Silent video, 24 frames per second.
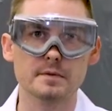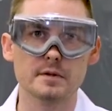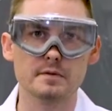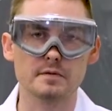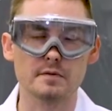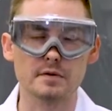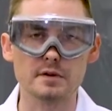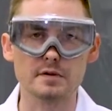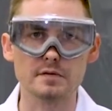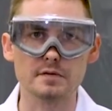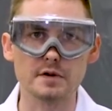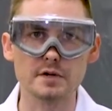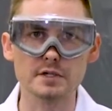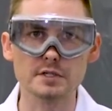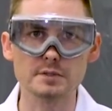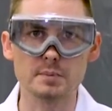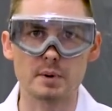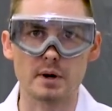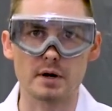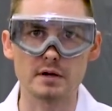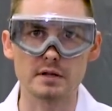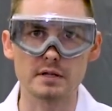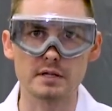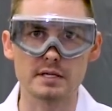For the first
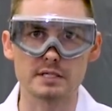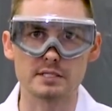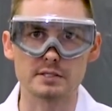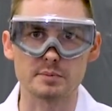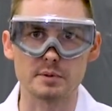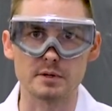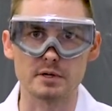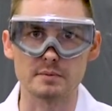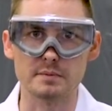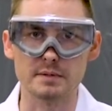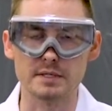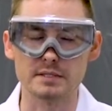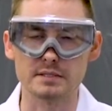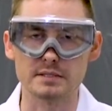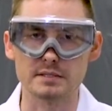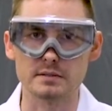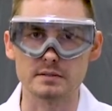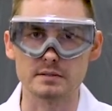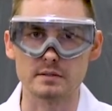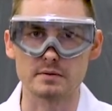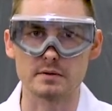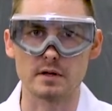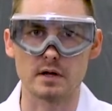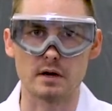part of the experiment,
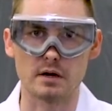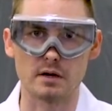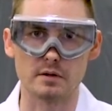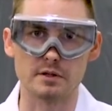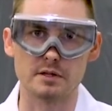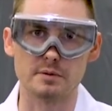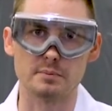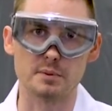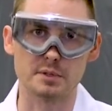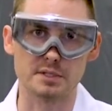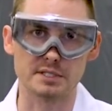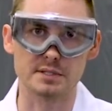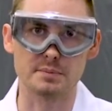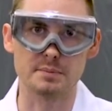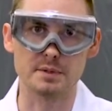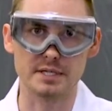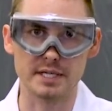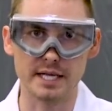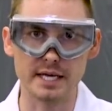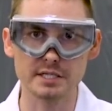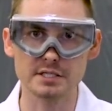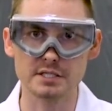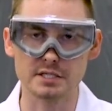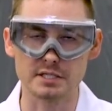called the
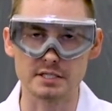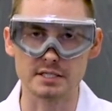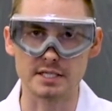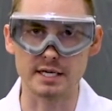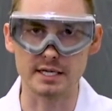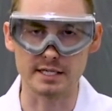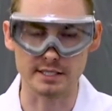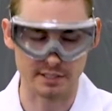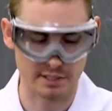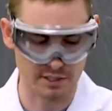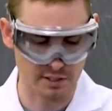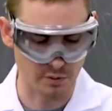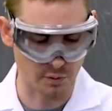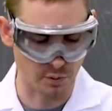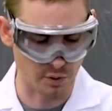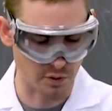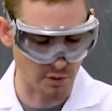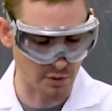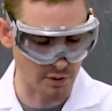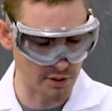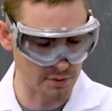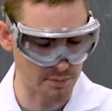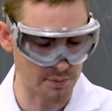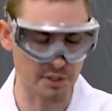precipitation test, we're
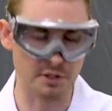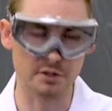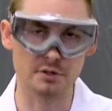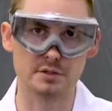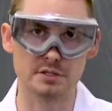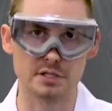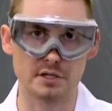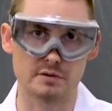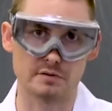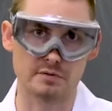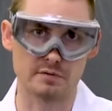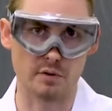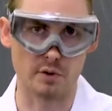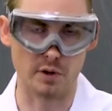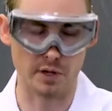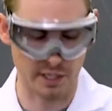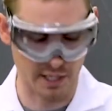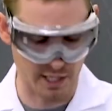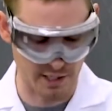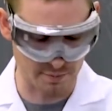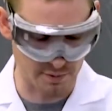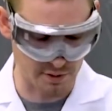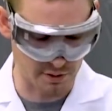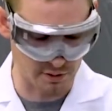going to be using four
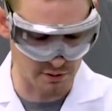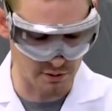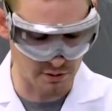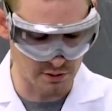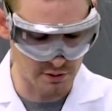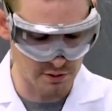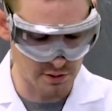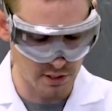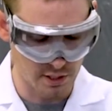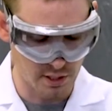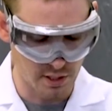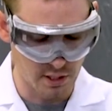chemicals.